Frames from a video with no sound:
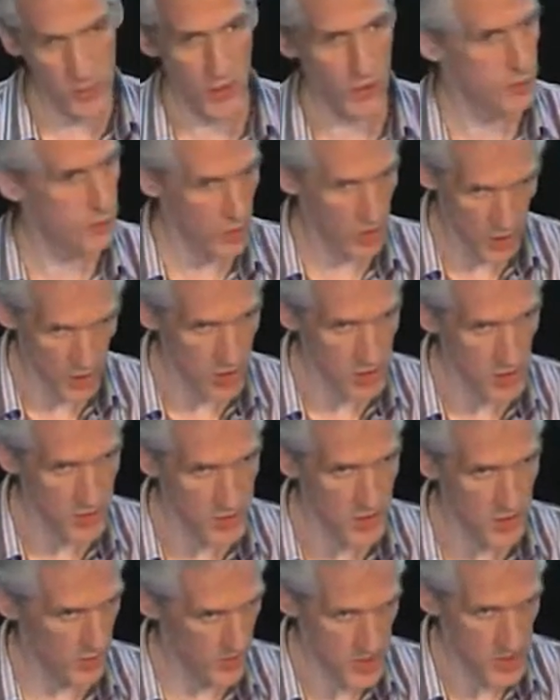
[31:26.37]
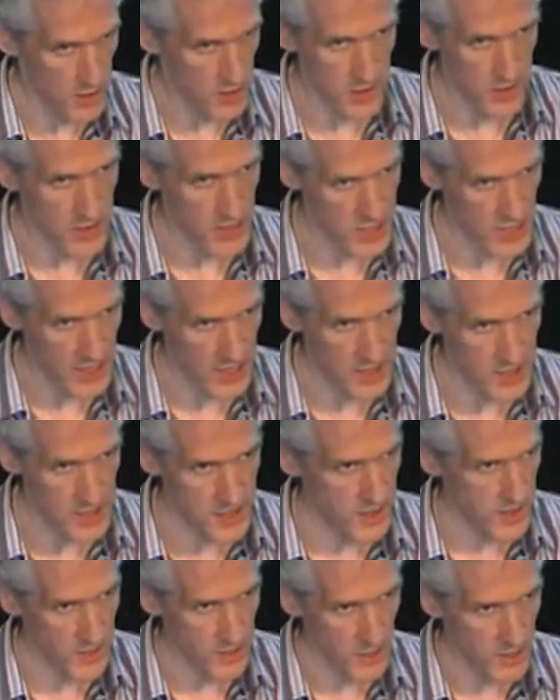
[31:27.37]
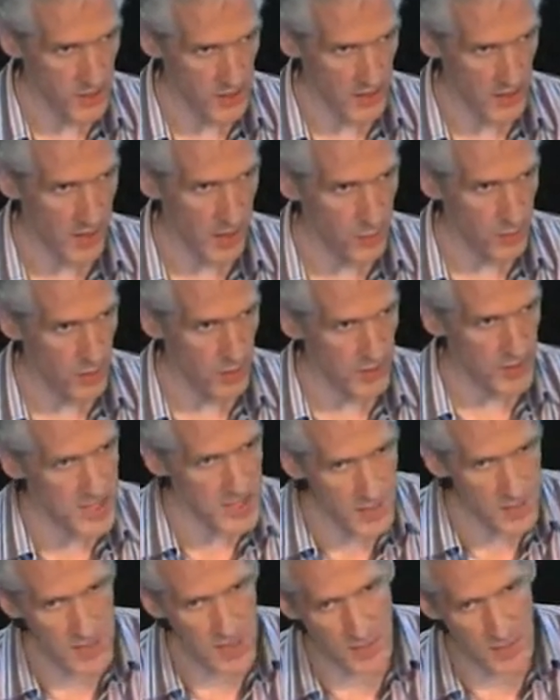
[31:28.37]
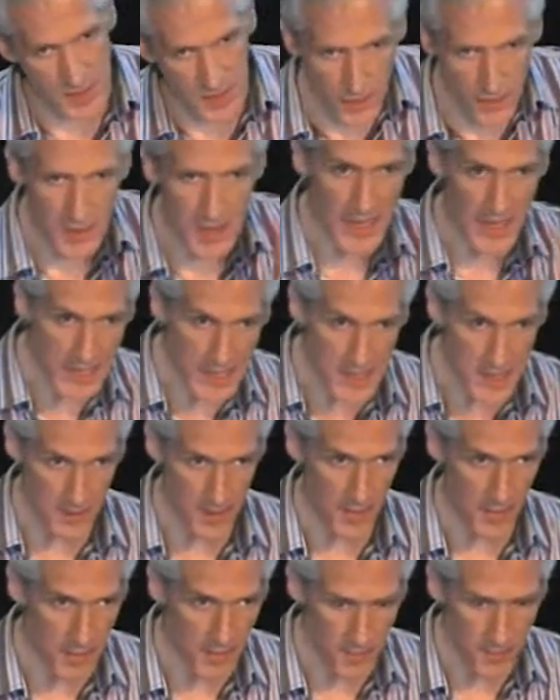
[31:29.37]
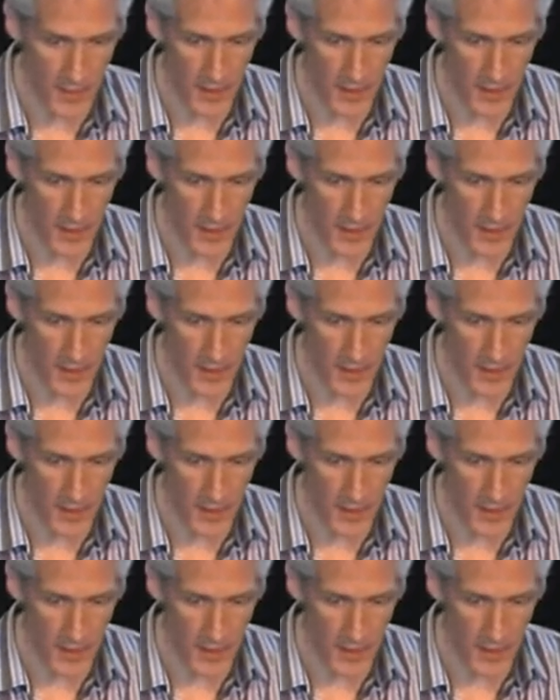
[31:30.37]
the product groups. It wasn't on their agenda, so they weren't going to help him. At the same time, they didn't really hinder him.